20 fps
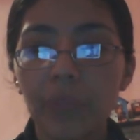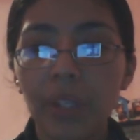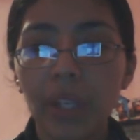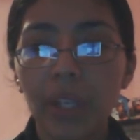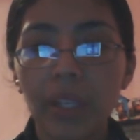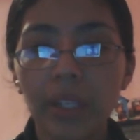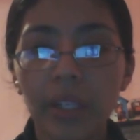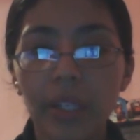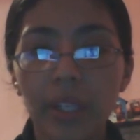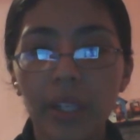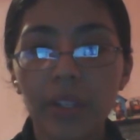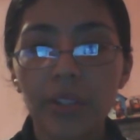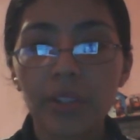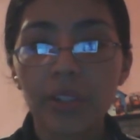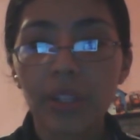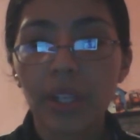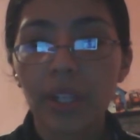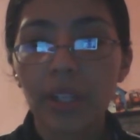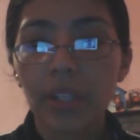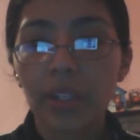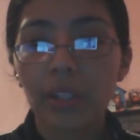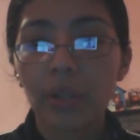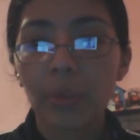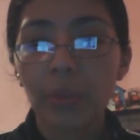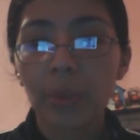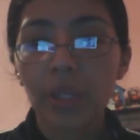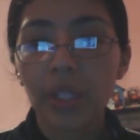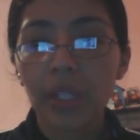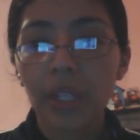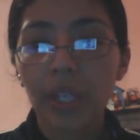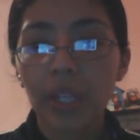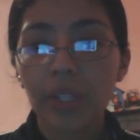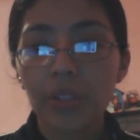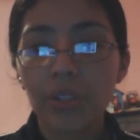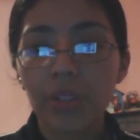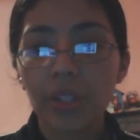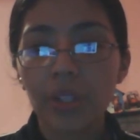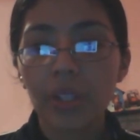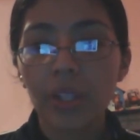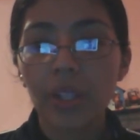engage in
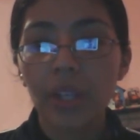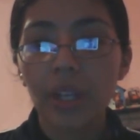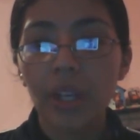communication